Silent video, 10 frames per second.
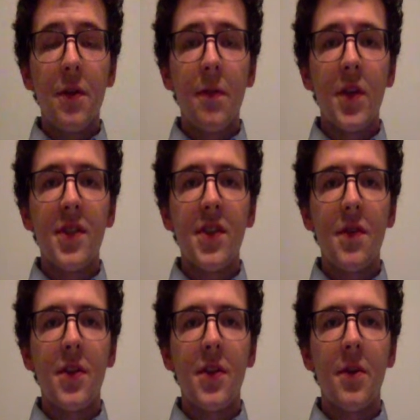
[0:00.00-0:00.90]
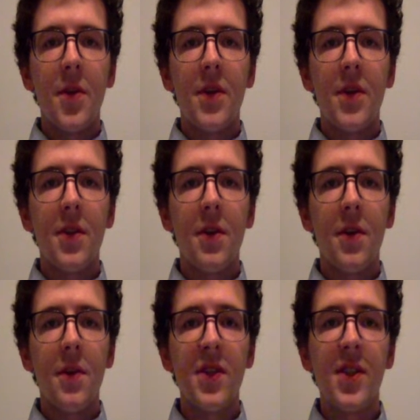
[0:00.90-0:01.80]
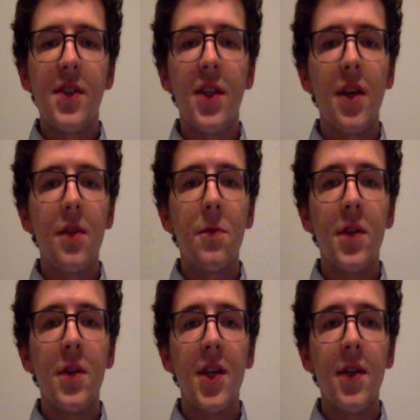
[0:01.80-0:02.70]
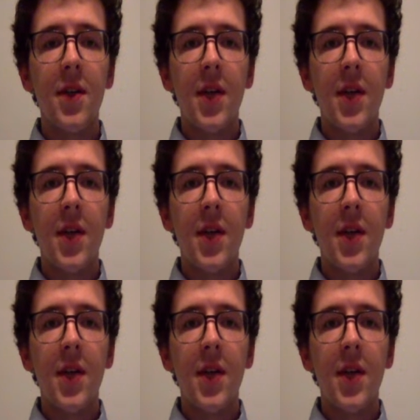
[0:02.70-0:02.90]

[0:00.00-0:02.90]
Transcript: friends ever talk about starting a business together one day?